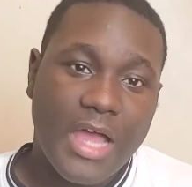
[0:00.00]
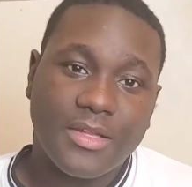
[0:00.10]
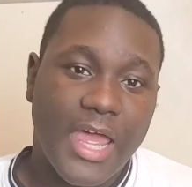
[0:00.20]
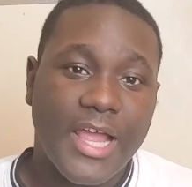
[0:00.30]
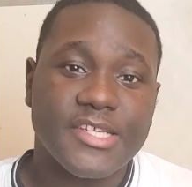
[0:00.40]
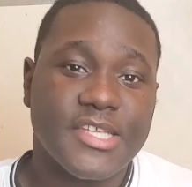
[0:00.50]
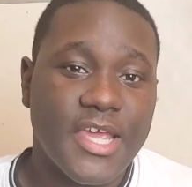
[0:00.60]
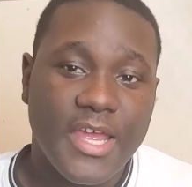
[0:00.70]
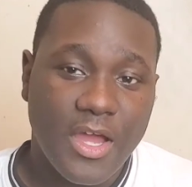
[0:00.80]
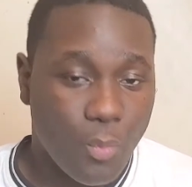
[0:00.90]
Like I
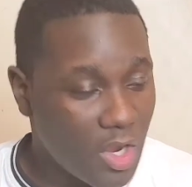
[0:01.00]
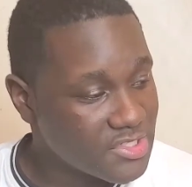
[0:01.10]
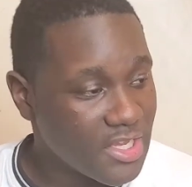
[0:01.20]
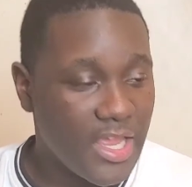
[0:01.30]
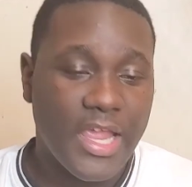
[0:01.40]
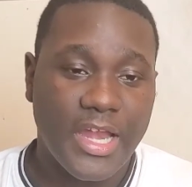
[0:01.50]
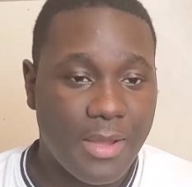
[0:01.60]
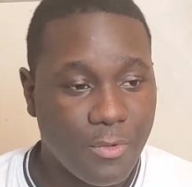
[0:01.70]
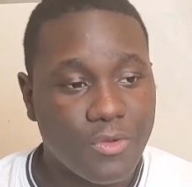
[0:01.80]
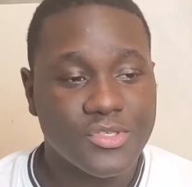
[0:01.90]
said, once again,
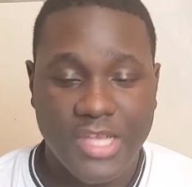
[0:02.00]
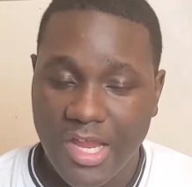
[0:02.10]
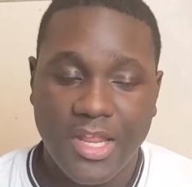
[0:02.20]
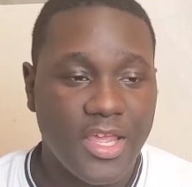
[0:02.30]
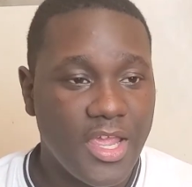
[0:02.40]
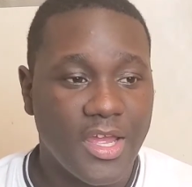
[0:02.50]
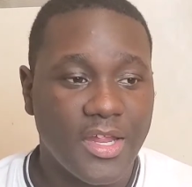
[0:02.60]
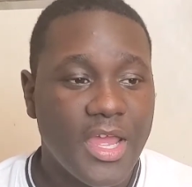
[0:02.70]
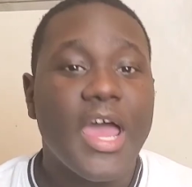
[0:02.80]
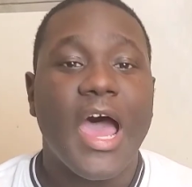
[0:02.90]
I'm going to say it again.
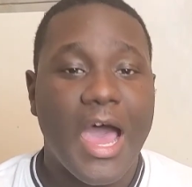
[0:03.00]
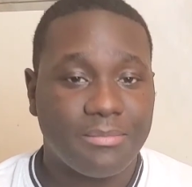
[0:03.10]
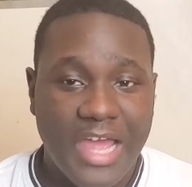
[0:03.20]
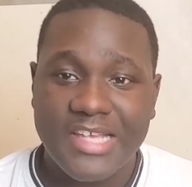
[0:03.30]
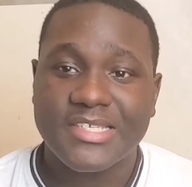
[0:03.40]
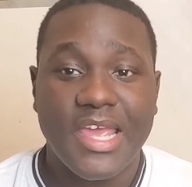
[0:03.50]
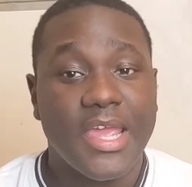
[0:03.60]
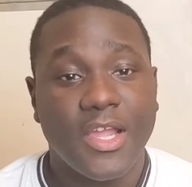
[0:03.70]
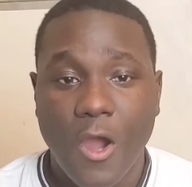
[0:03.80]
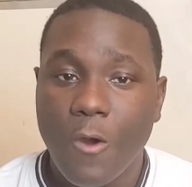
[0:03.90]
I'm not
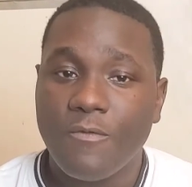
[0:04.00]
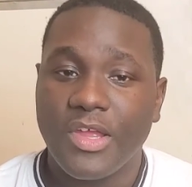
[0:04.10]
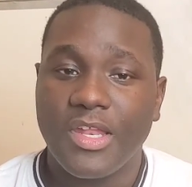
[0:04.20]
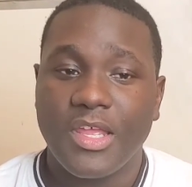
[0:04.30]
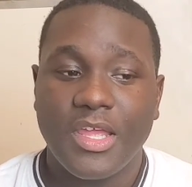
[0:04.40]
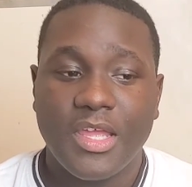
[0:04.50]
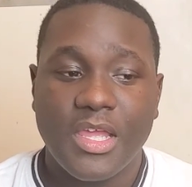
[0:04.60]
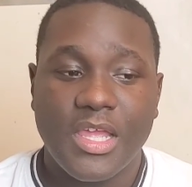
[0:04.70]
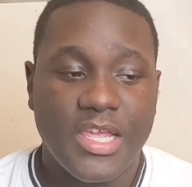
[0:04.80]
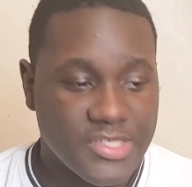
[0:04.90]
saying COVID
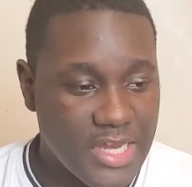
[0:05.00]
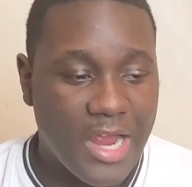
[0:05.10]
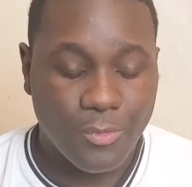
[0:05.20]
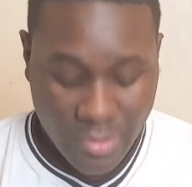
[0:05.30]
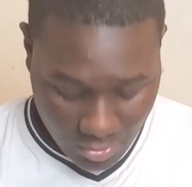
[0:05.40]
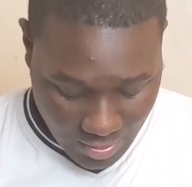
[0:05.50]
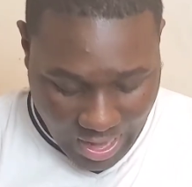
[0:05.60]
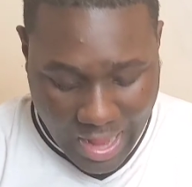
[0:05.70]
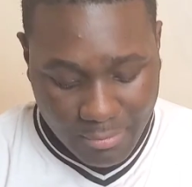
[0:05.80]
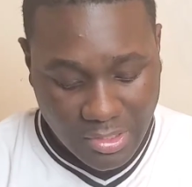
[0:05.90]
is not real.
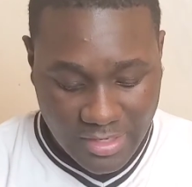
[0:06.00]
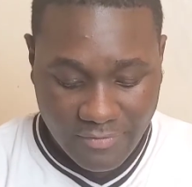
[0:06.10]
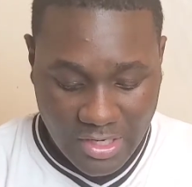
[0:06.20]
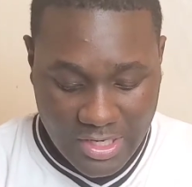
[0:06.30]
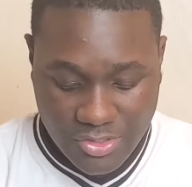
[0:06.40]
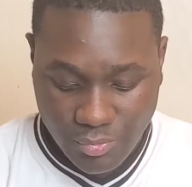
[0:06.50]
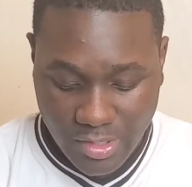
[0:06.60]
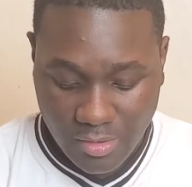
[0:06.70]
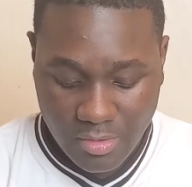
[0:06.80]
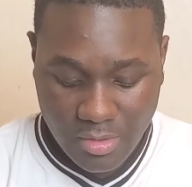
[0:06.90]
I believe it is real.